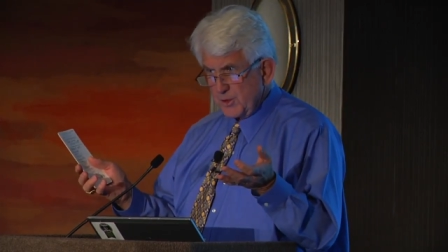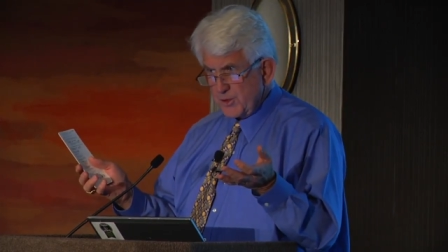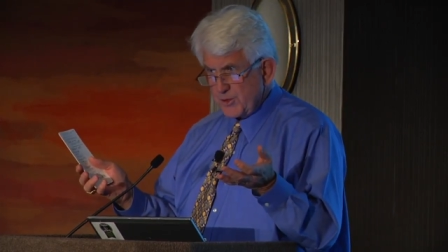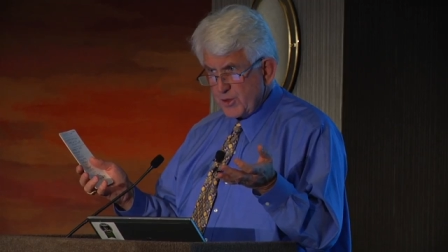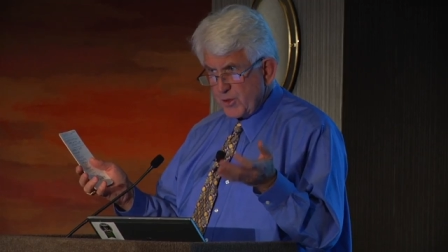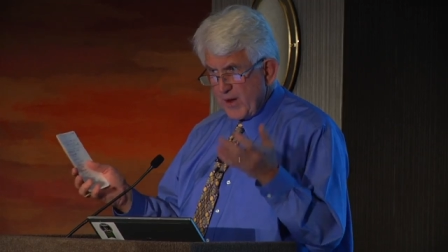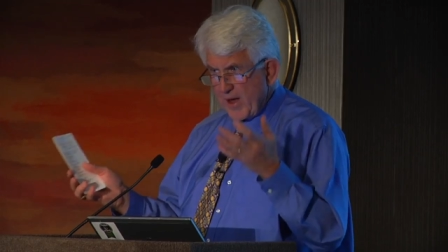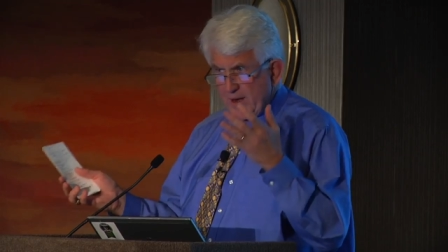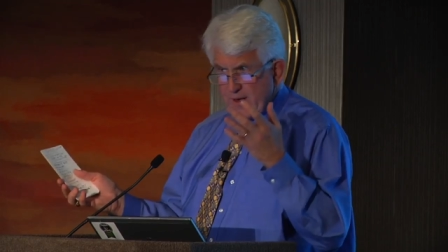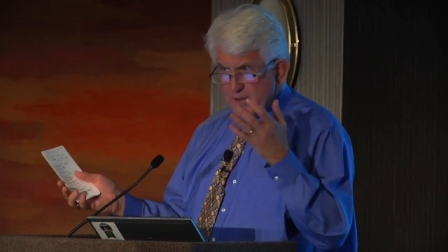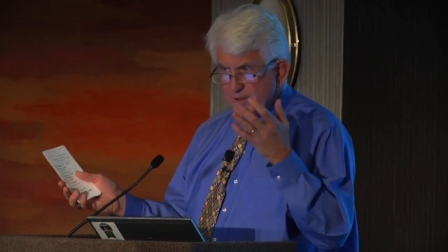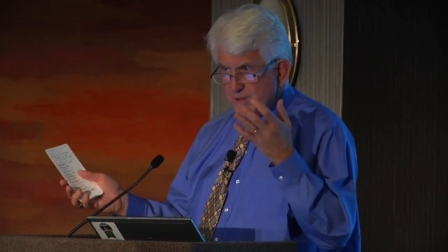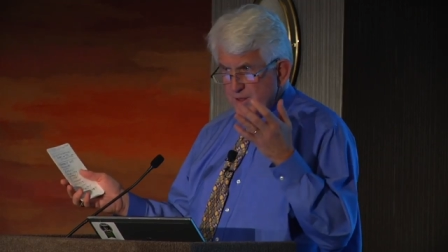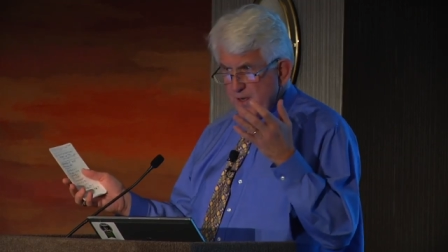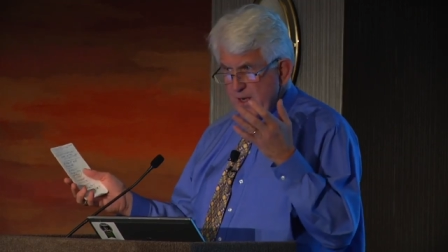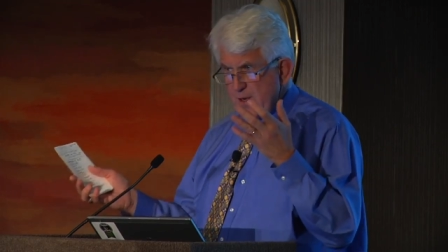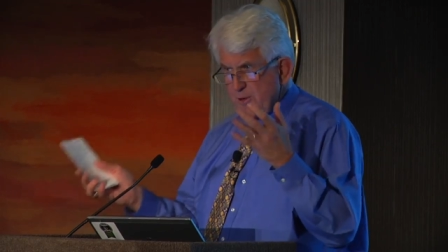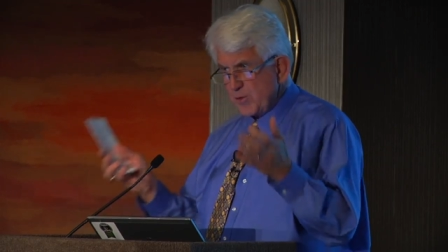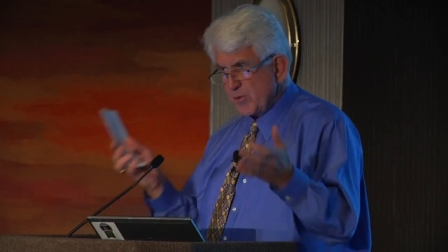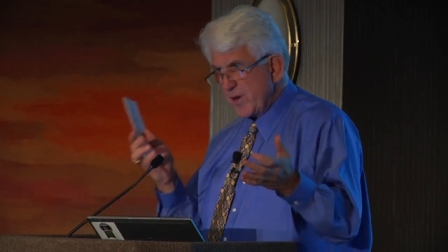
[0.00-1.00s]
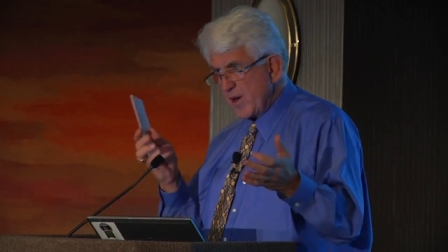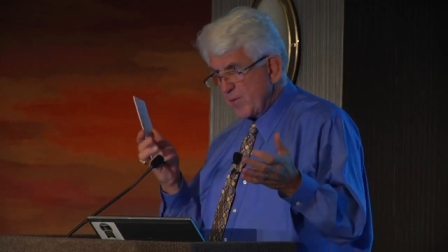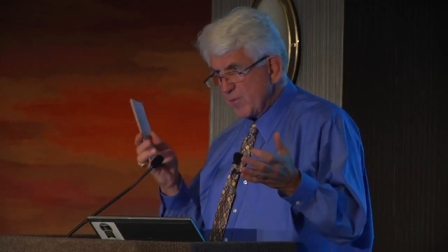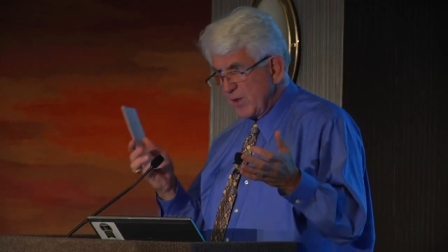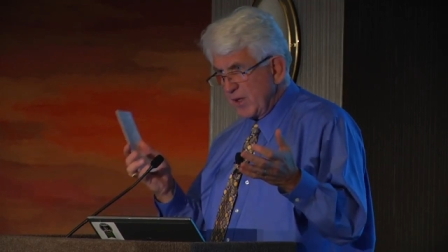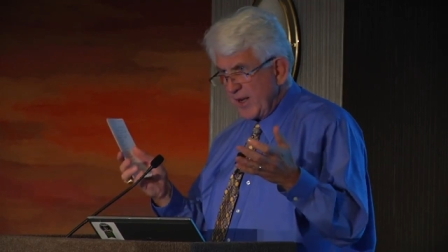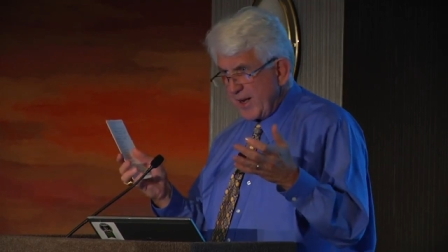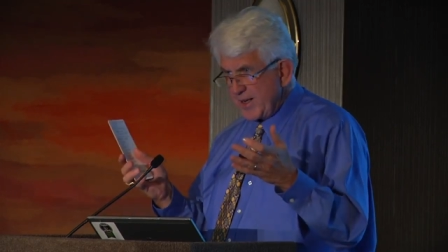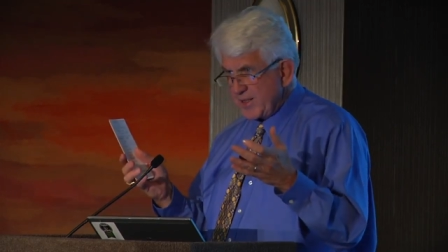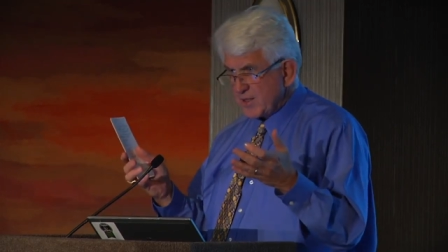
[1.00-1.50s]
So how does Ethernet
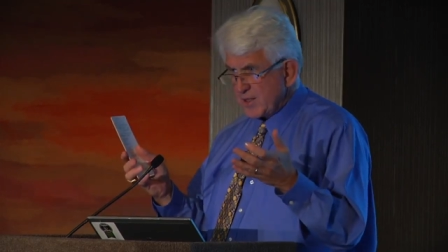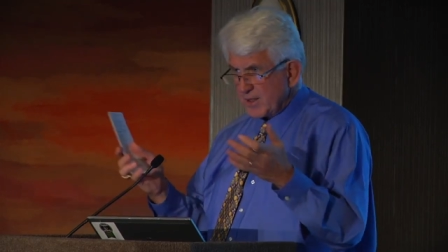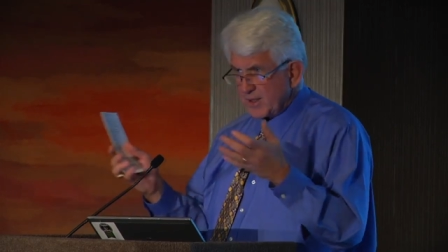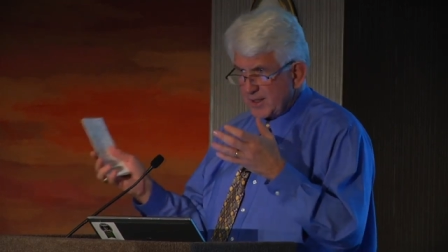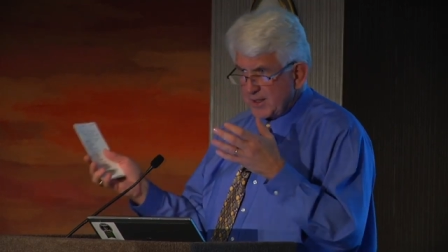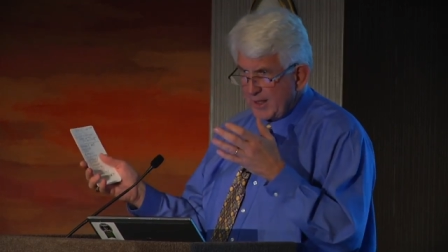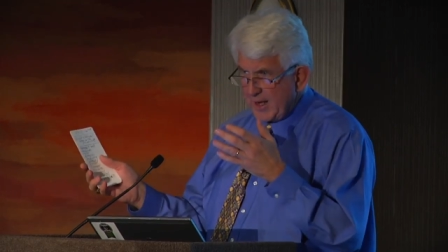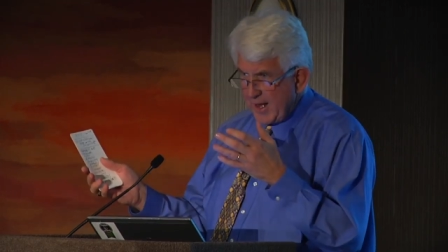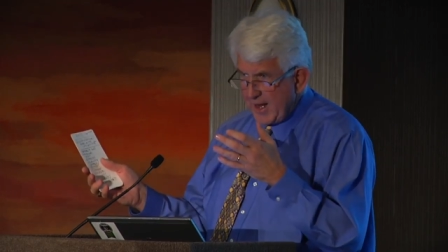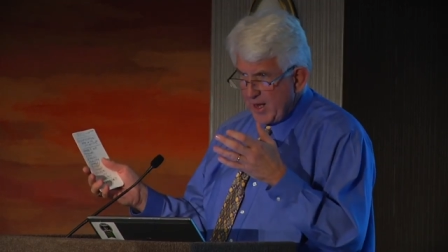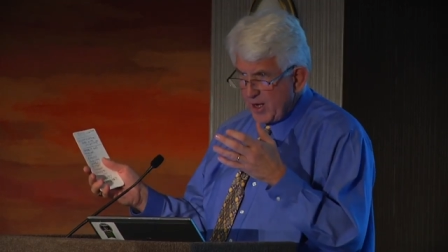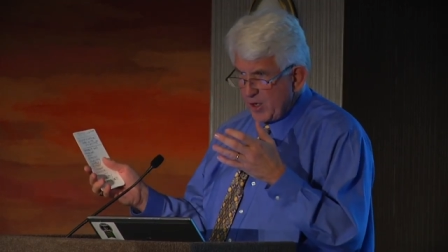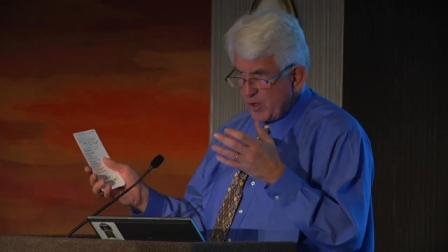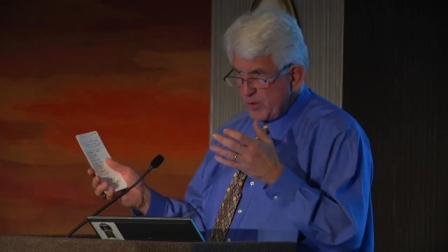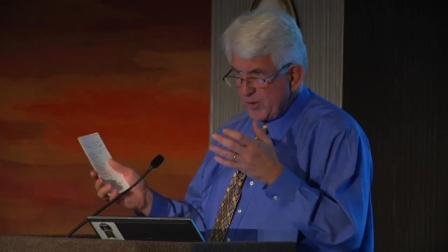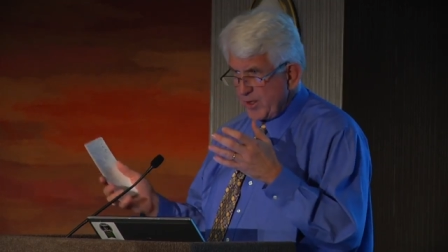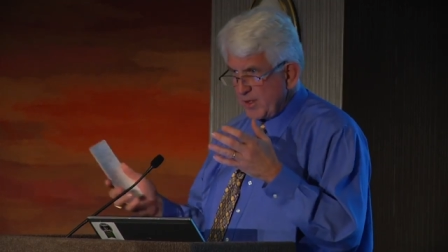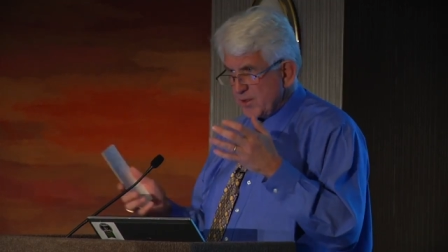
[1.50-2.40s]
relate to the cloud